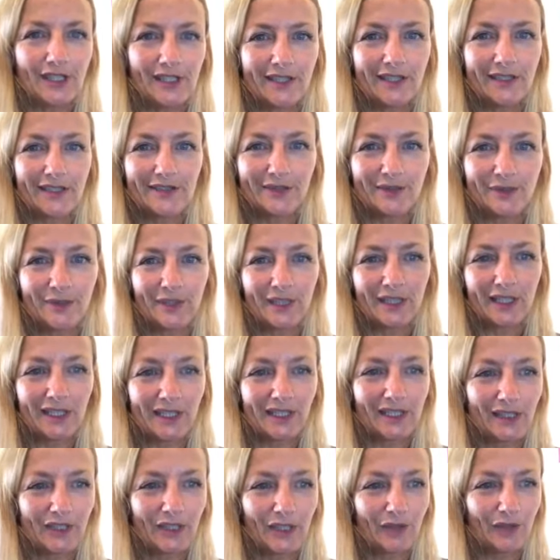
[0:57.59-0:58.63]
this
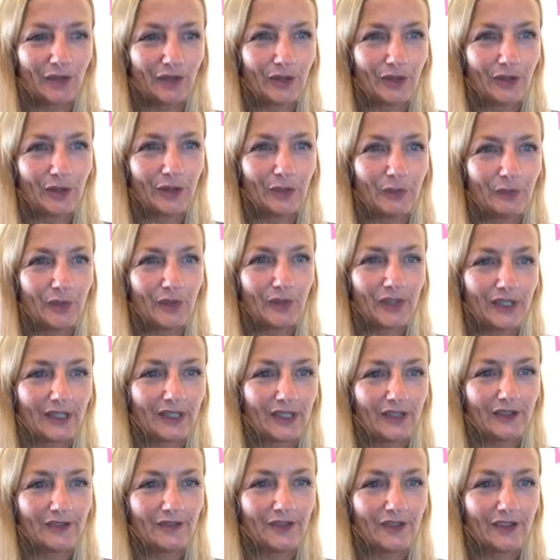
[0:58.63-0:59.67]
week in the group
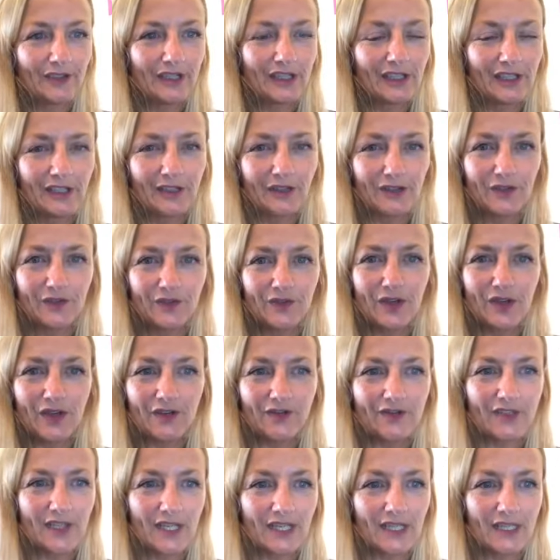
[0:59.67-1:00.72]
uh, for the last
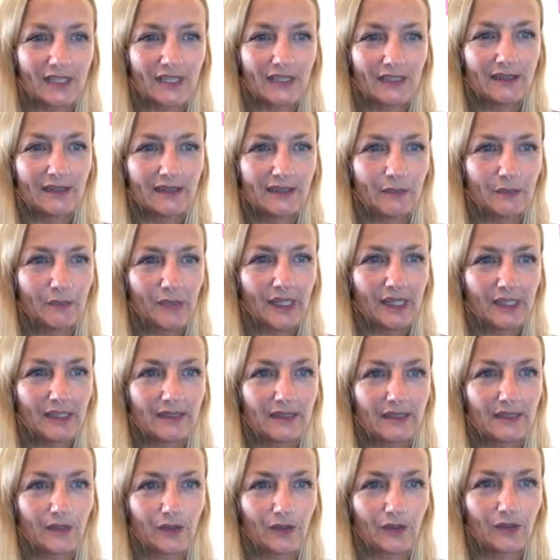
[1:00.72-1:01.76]
five days
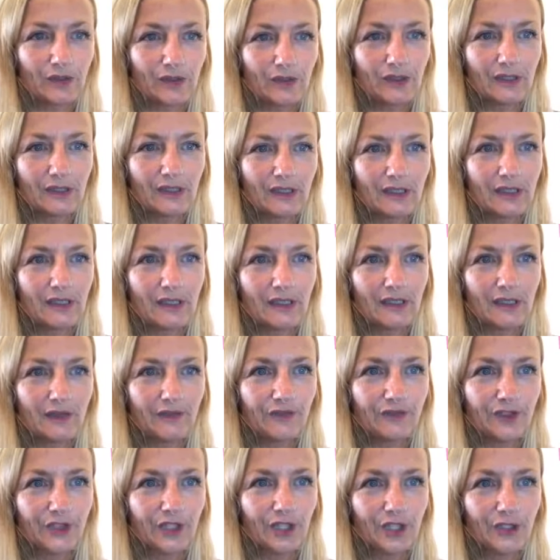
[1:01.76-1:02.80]
based on the
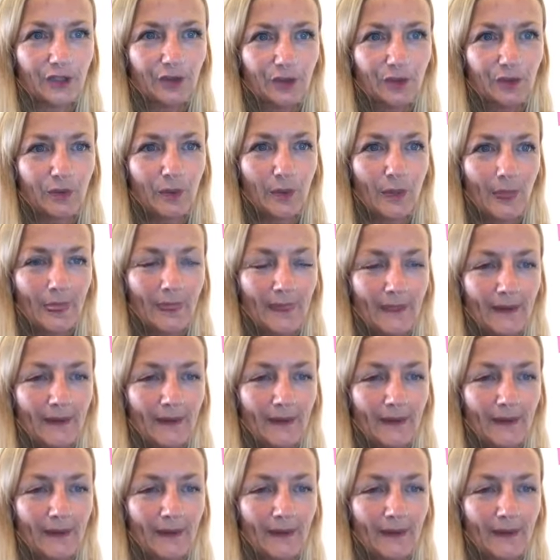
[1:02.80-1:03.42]
love journal